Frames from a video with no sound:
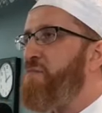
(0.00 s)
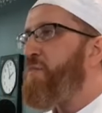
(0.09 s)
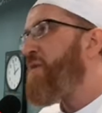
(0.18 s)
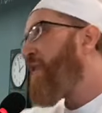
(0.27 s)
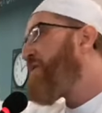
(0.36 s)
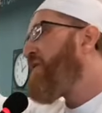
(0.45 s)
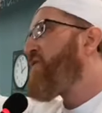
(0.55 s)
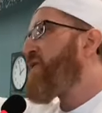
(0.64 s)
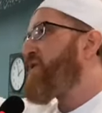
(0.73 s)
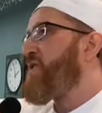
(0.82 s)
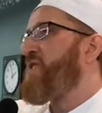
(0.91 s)
But my
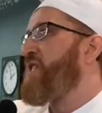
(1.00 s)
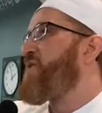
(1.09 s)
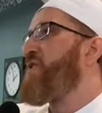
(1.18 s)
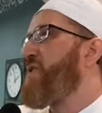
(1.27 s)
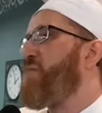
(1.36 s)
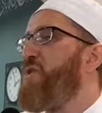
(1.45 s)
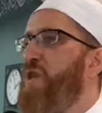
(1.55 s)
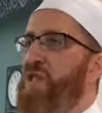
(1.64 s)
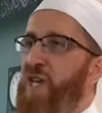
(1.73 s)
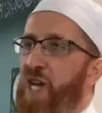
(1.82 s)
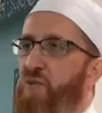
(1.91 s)
focus is not going to be
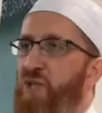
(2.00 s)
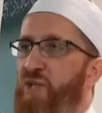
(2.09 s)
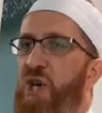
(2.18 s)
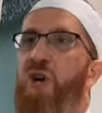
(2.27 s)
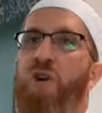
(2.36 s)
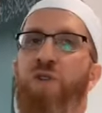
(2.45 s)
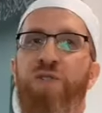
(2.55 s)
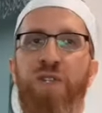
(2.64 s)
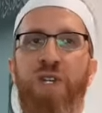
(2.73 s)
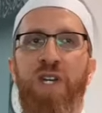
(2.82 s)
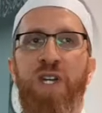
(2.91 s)
on the end
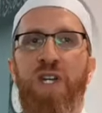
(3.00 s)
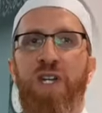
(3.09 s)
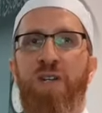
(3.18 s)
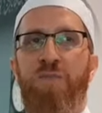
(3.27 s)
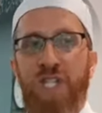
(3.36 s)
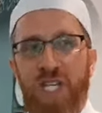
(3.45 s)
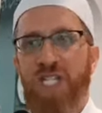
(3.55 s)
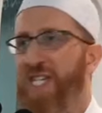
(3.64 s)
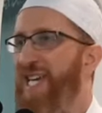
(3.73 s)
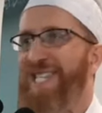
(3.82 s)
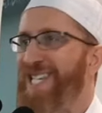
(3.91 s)
result, because
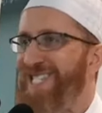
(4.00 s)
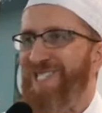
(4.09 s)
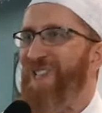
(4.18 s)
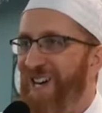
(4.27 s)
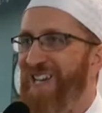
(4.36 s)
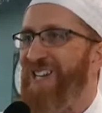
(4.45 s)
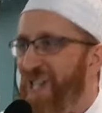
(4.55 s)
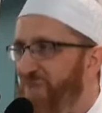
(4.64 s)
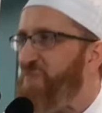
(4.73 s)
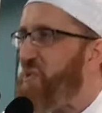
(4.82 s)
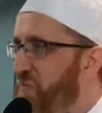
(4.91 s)
again, that's not
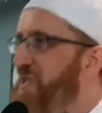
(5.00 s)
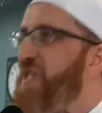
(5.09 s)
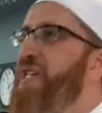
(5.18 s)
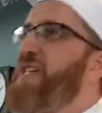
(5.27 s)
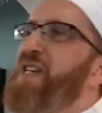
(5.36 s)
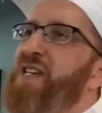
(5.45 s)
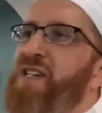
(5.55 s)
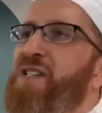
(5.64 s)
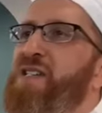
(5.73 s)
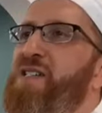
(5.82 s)
up to me.